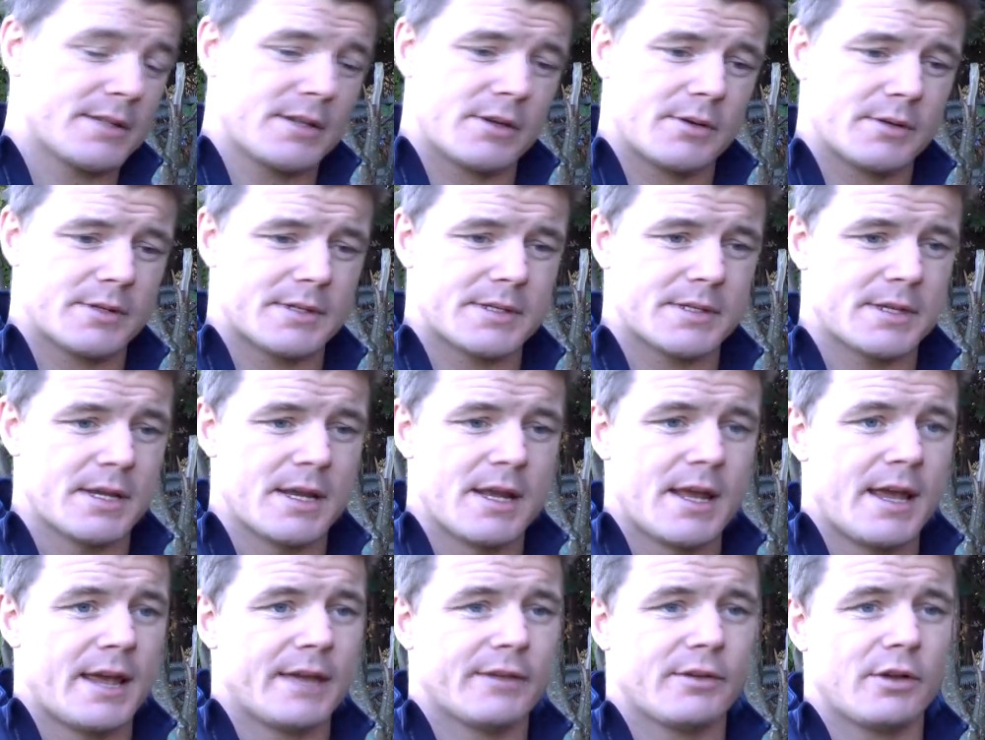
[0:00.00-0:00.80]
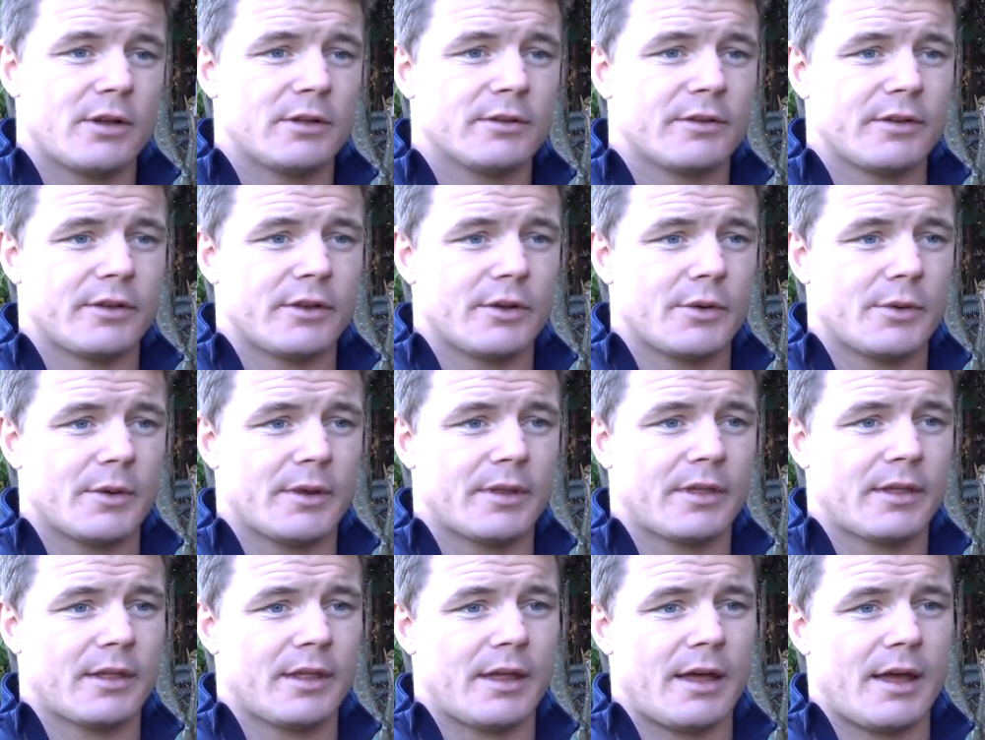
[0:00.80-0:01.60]
So it's it's all to do
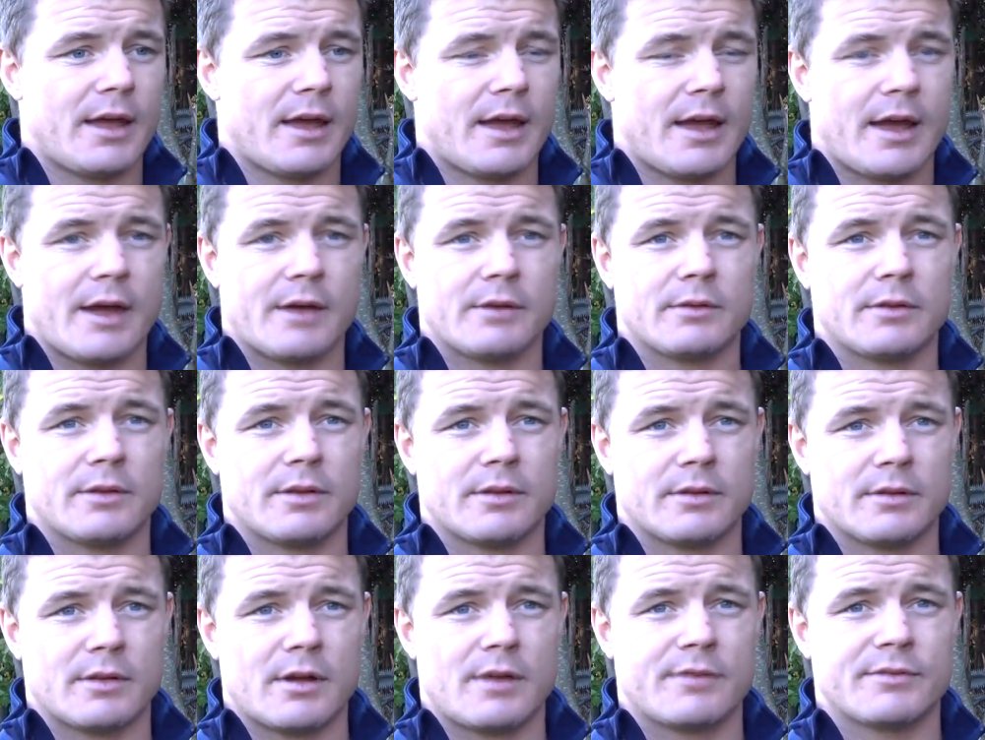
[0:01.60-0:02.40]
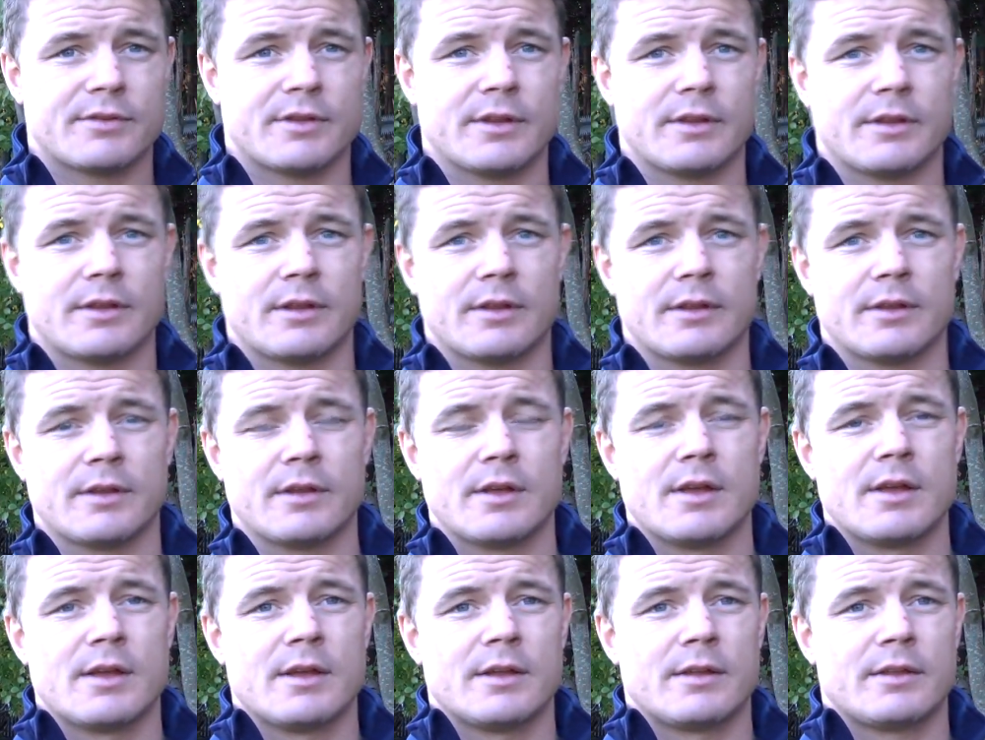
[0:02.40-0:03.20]
with uh, how obviously the,
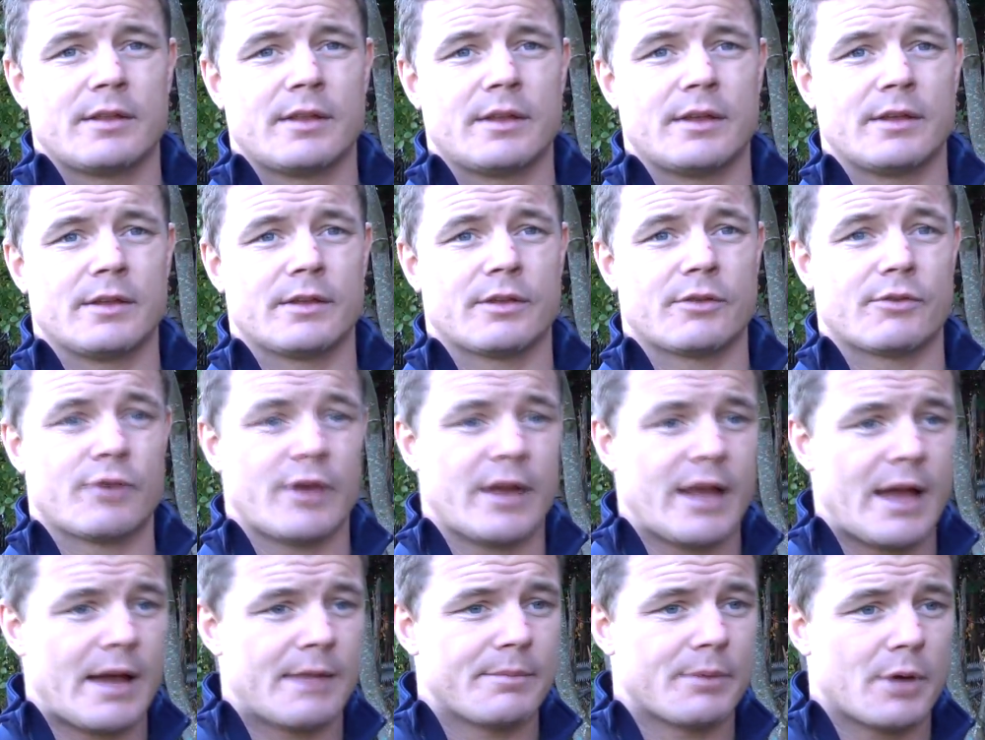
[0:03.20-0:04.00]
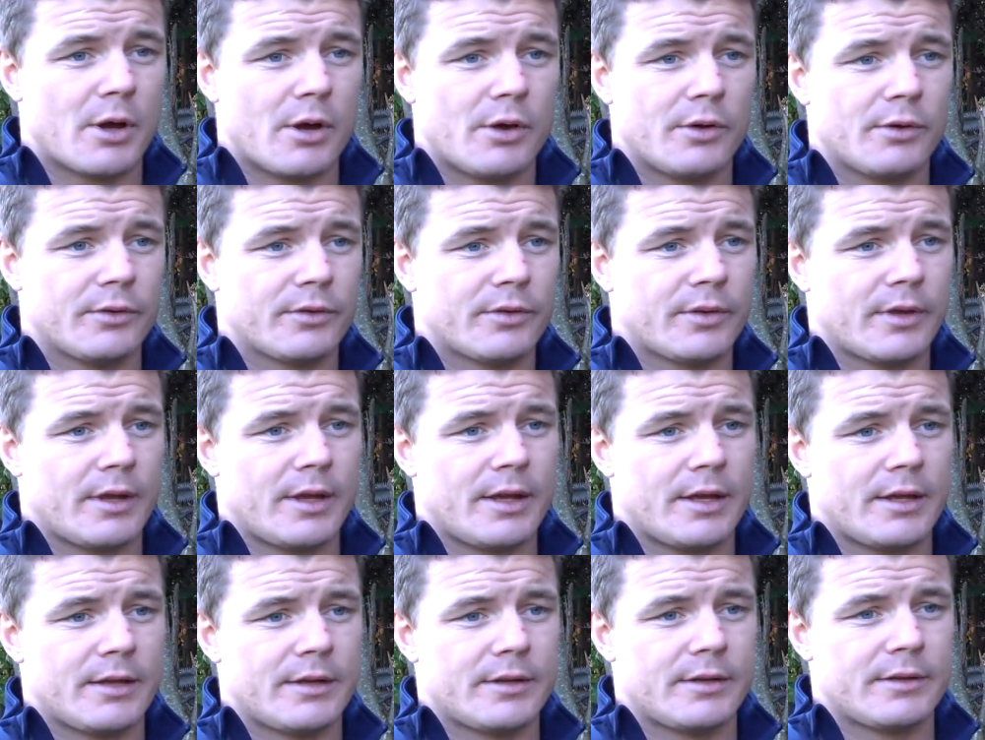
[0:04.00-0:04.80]
the the rehab goes
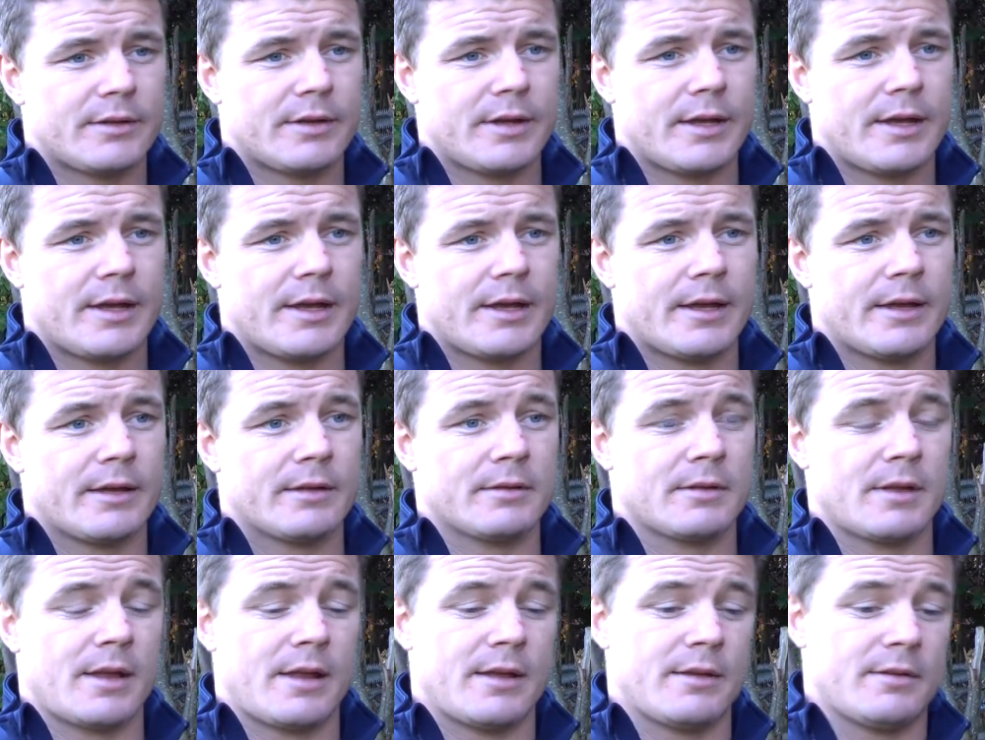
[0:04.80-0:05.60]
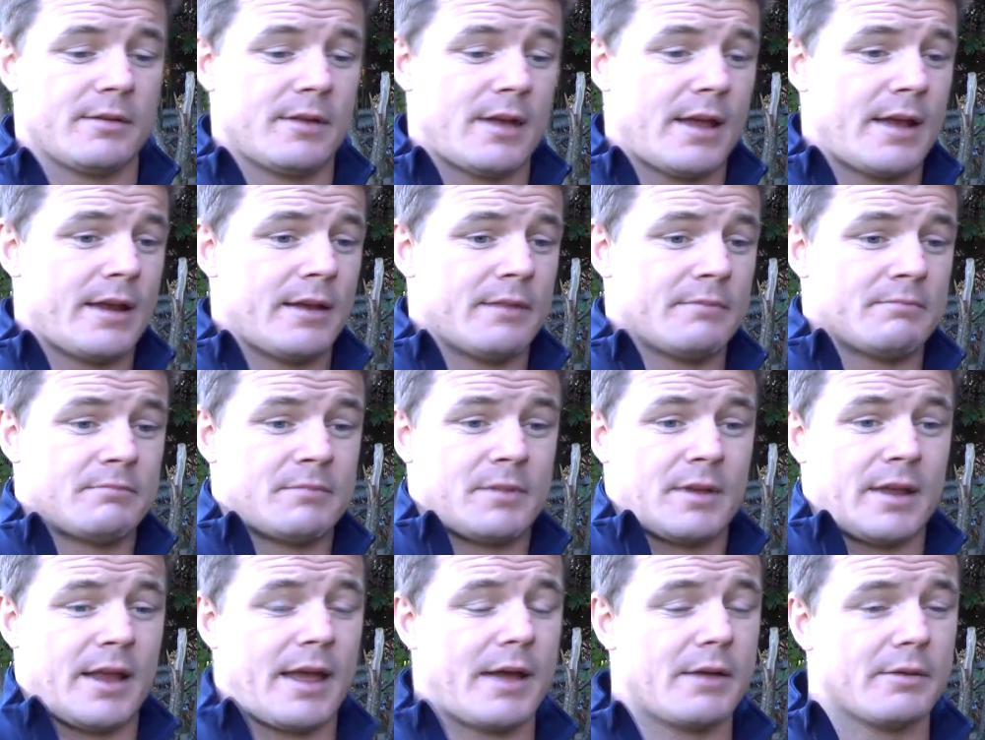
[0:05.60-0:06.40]
and uh, and and
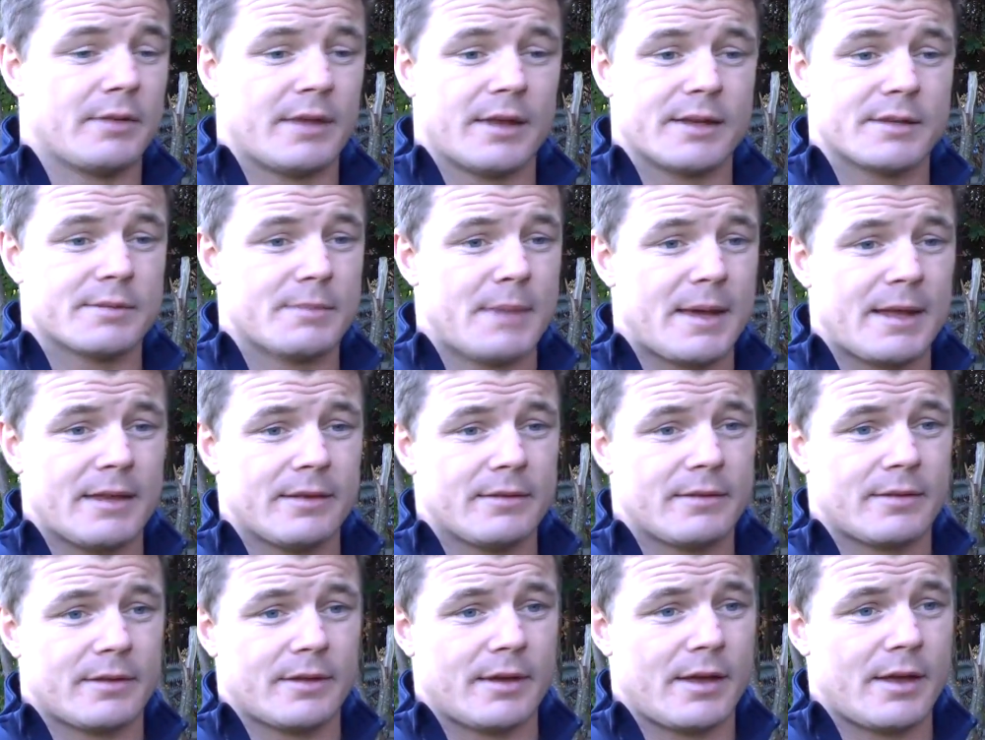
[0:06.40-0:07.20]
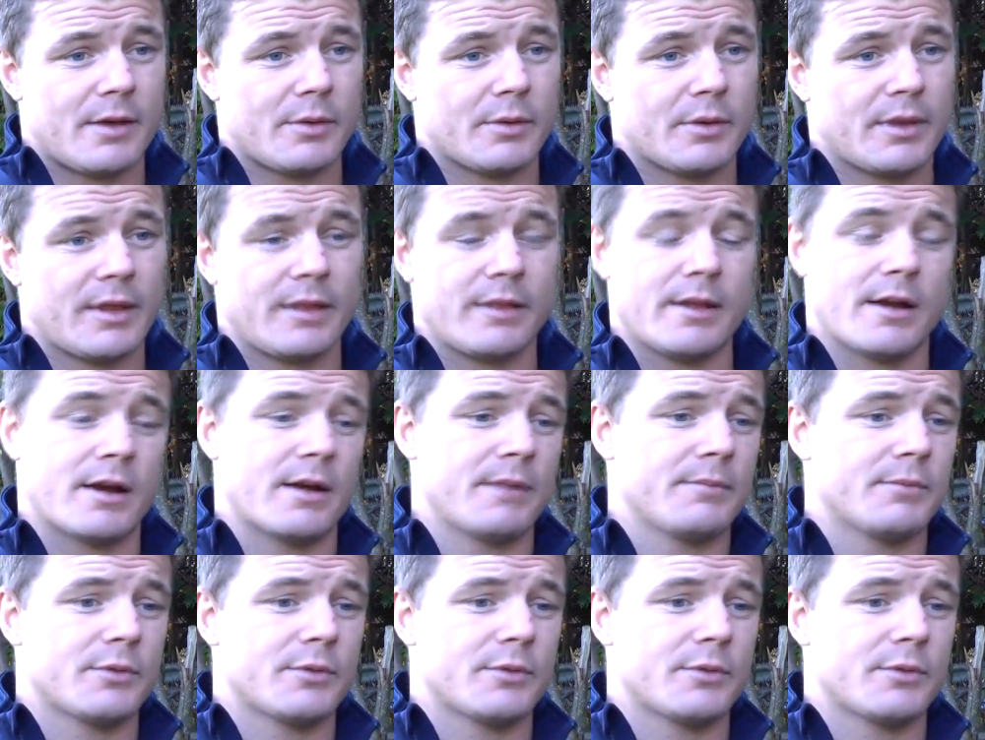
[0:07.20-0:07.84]
how things mend uh, within there.